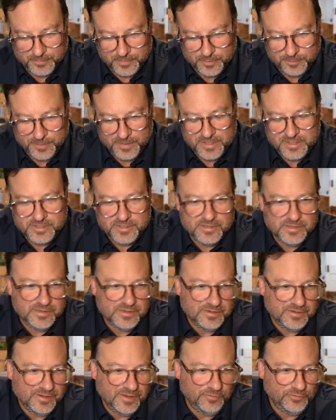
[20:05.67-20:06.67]

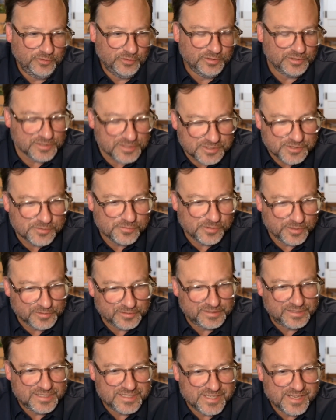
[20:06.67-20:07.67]
patient, if you listen to what
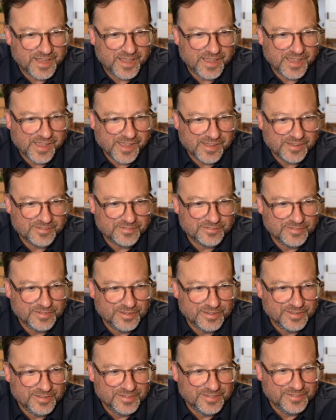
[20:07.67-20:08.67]
they say,
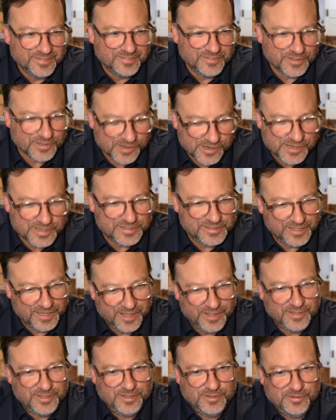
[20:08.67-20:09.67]
they're going to
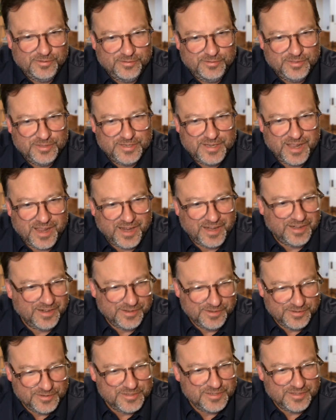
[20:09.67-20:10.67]
tell you the
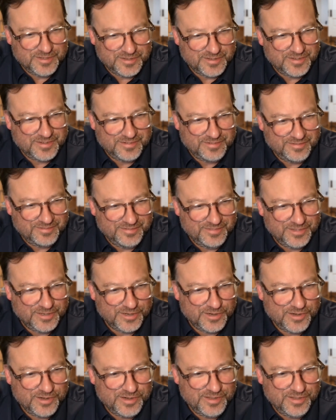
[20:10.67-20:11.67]
diagnosis. They're
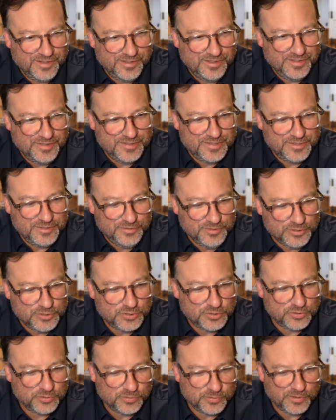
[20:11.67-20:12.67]
going to the
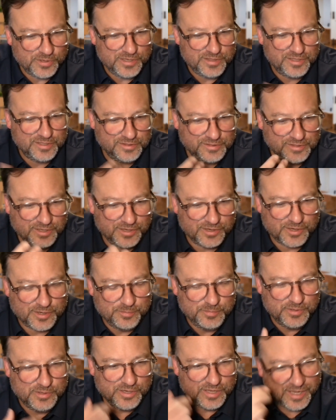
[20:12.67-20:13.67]
story that they're
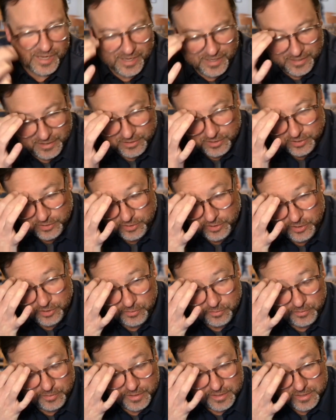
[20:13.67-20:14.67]
communicating to
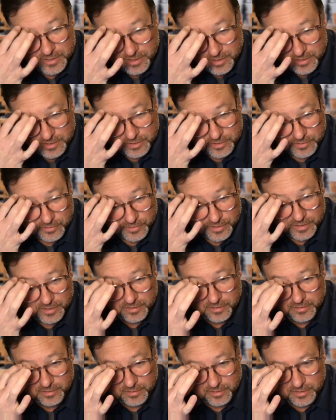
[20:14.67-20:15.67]
you is going
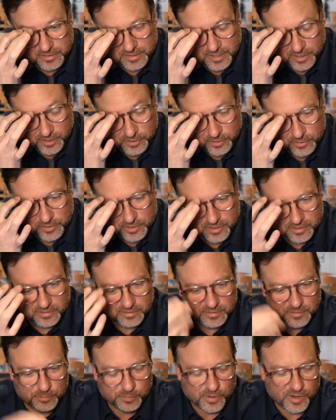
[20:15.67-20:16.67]
to tell you
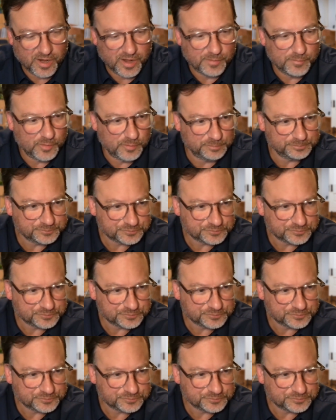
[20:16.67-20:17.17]
the problem.